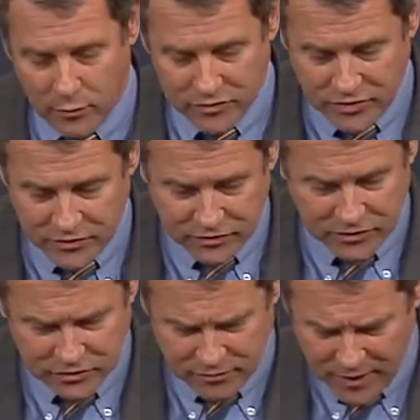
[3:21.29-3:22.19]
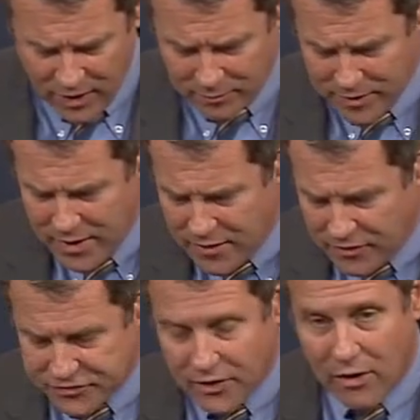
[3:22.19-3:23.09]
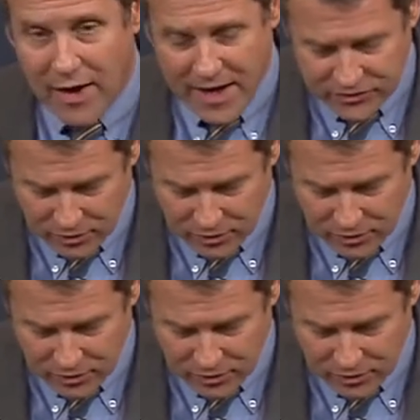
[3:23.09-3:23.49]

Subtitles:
resistance develop. The STAR Act's a